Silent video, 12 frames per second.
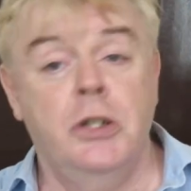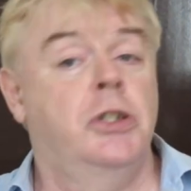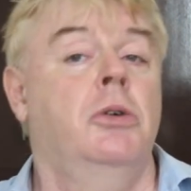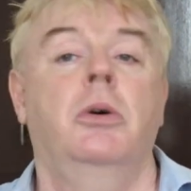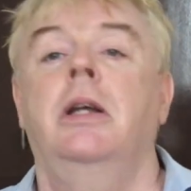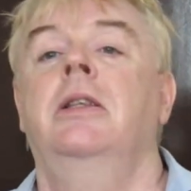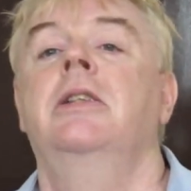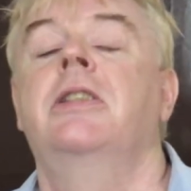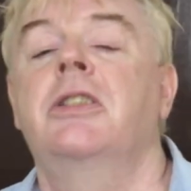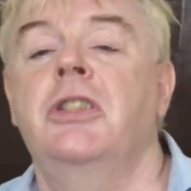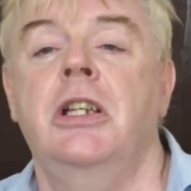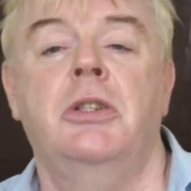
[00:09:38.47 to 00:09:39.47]
So in
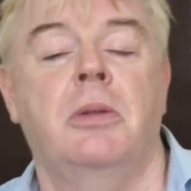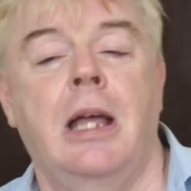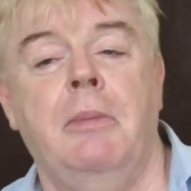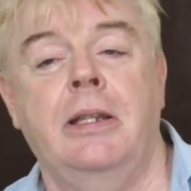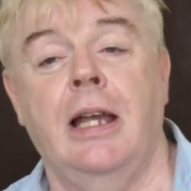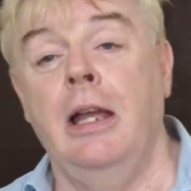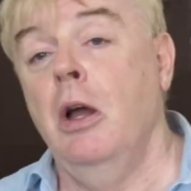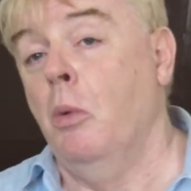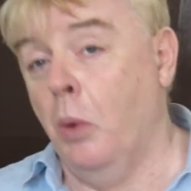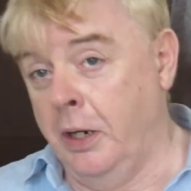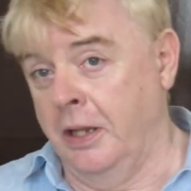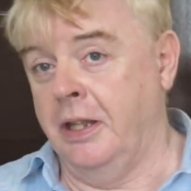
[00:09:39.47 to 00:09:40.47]
this exchange with Amitay,
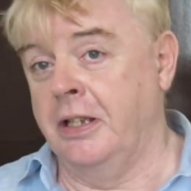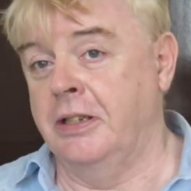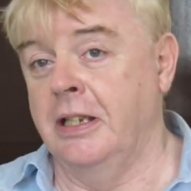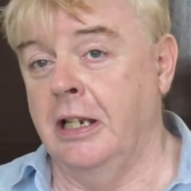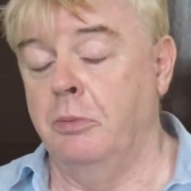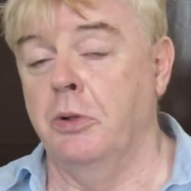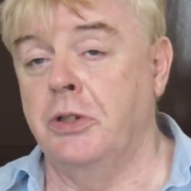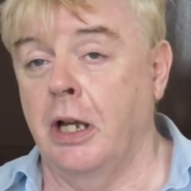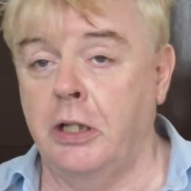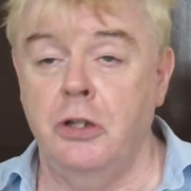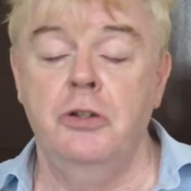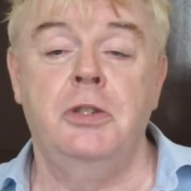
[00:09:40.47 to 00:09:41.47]
one of the things he did was
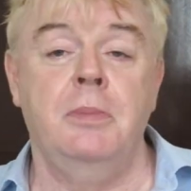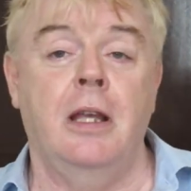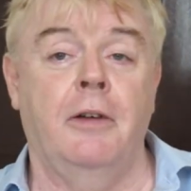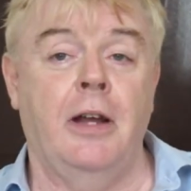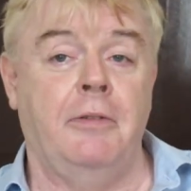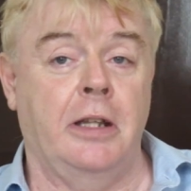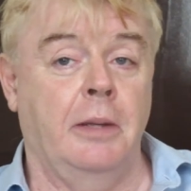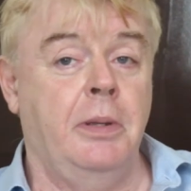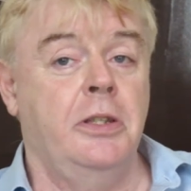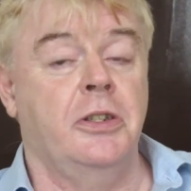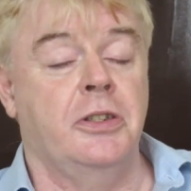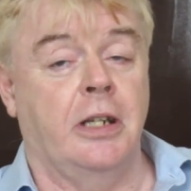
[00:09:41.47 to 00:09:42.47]
accuse me of having
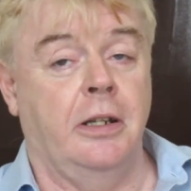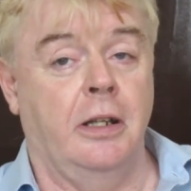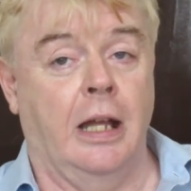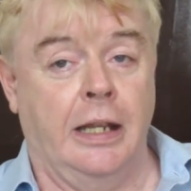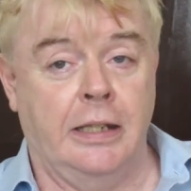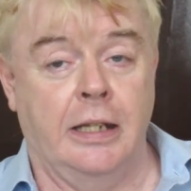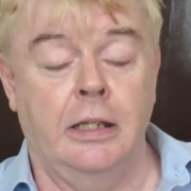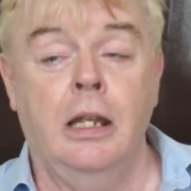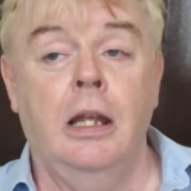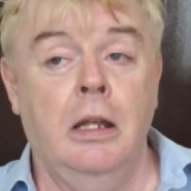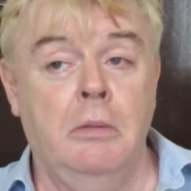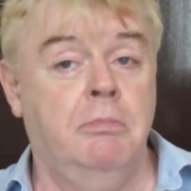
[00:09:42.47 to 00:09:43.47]
opinions that I did
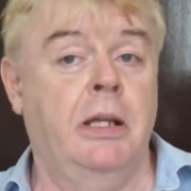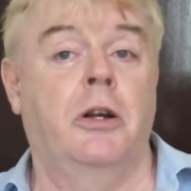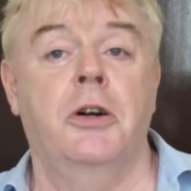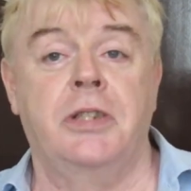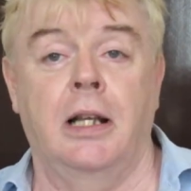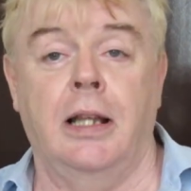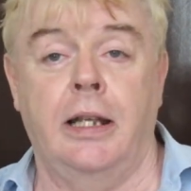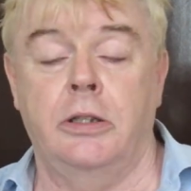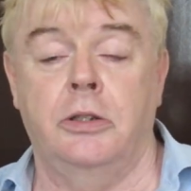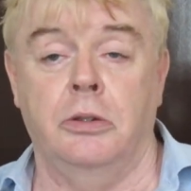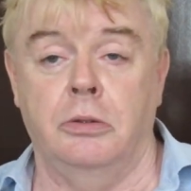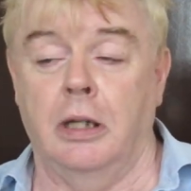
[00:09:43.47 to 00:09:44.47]
because I
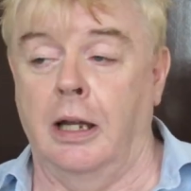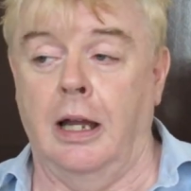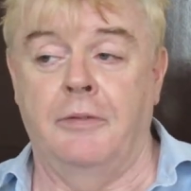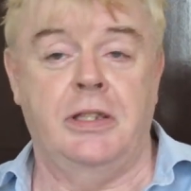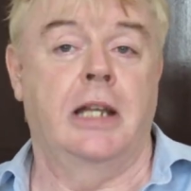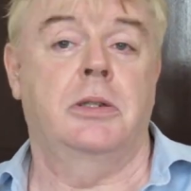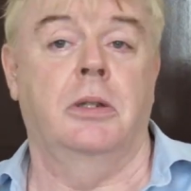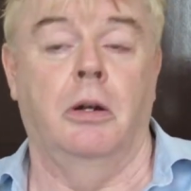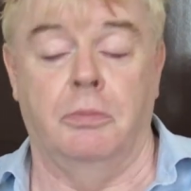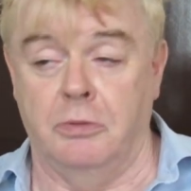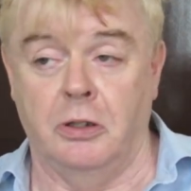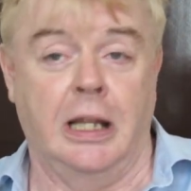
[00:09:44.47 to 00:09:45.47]
like to uh, have sex
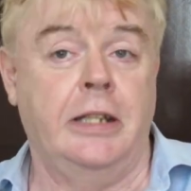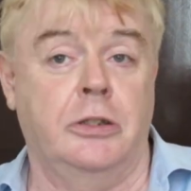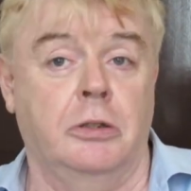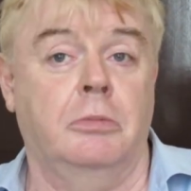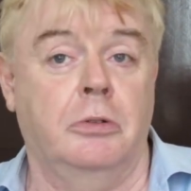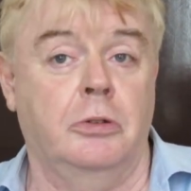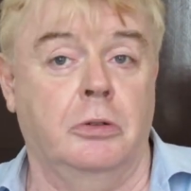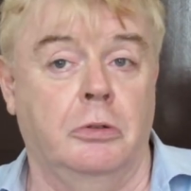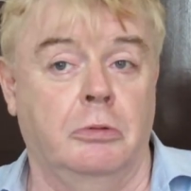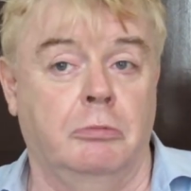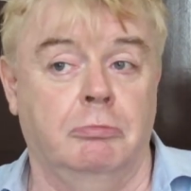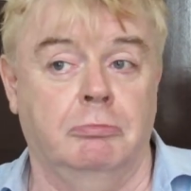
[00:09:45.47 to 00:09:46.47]
or to like to, to
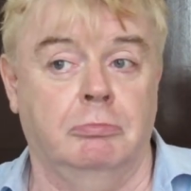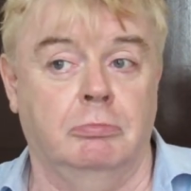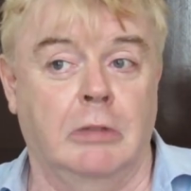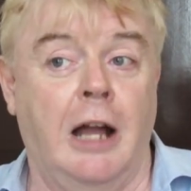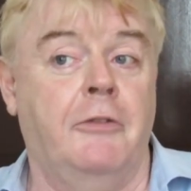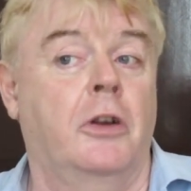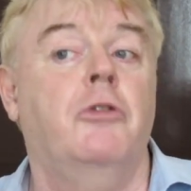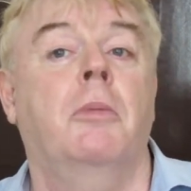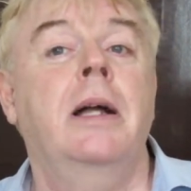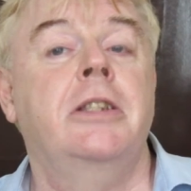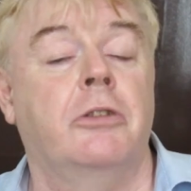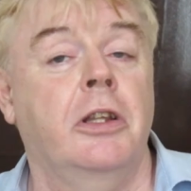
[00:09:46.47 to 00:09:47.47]
have
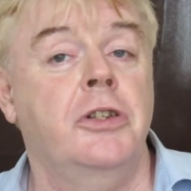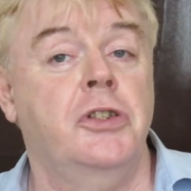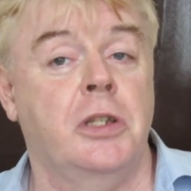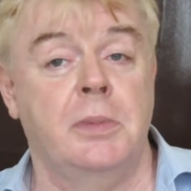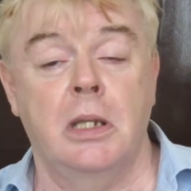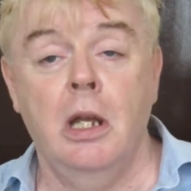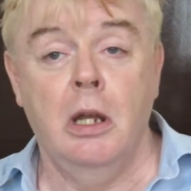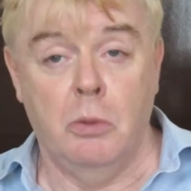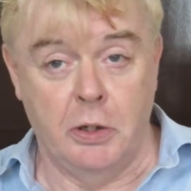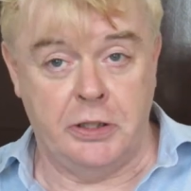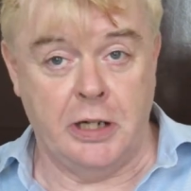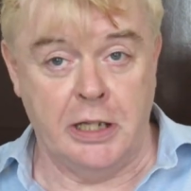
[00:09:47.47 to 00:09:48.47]
romantic relationships
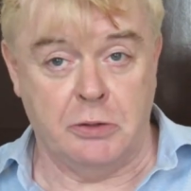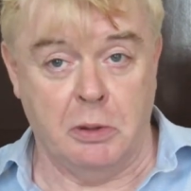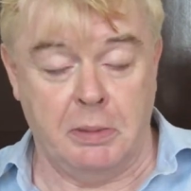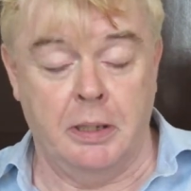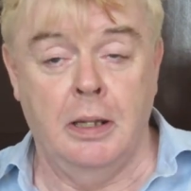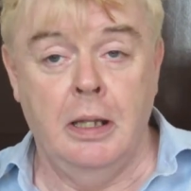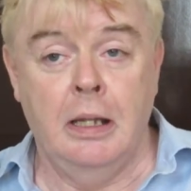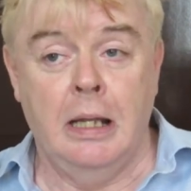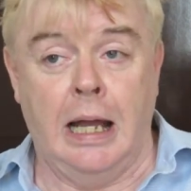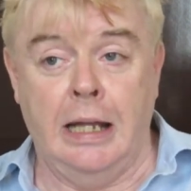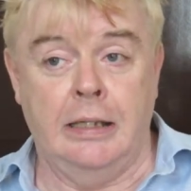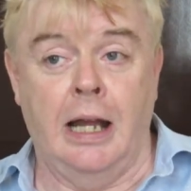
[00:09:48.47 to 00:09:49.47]
with trans women.
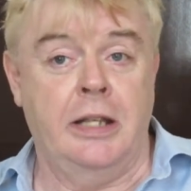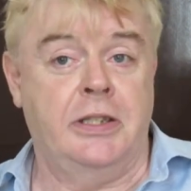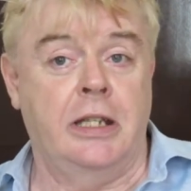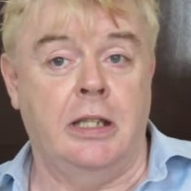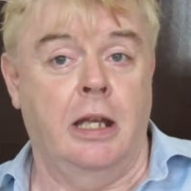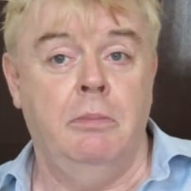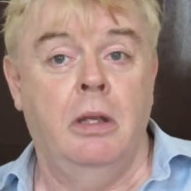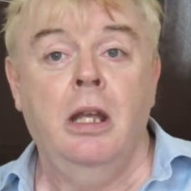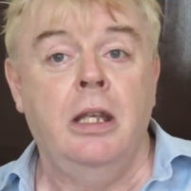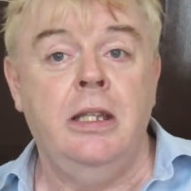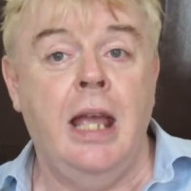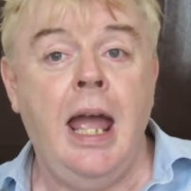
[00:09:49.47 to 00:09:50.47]
And I say to him,
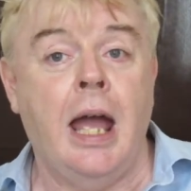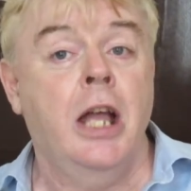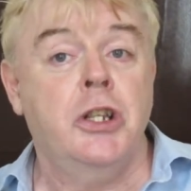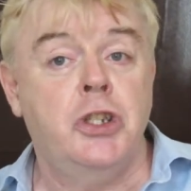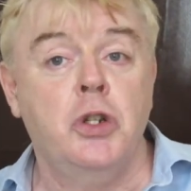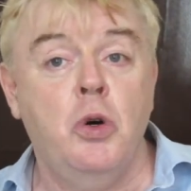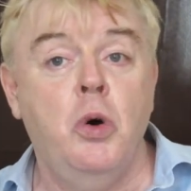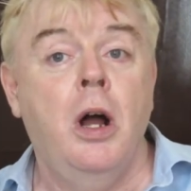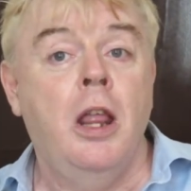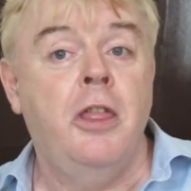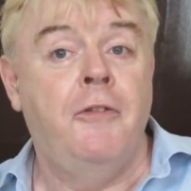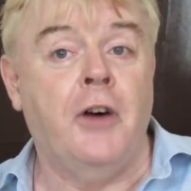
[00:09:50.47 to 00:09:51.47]
yeah, so
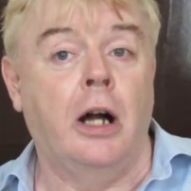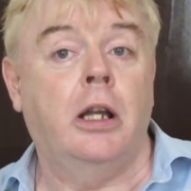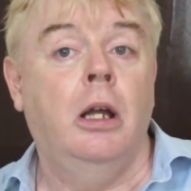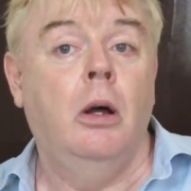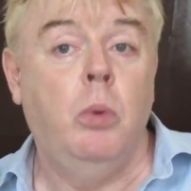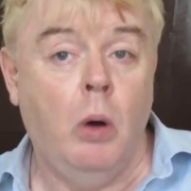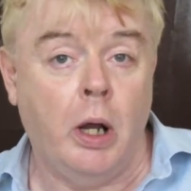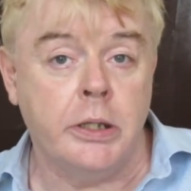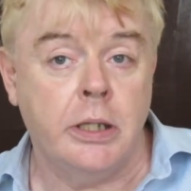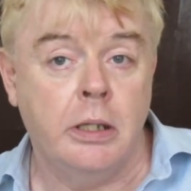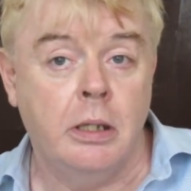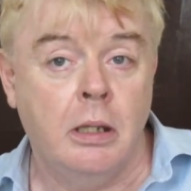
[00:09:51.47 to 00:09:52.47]
the fuck what?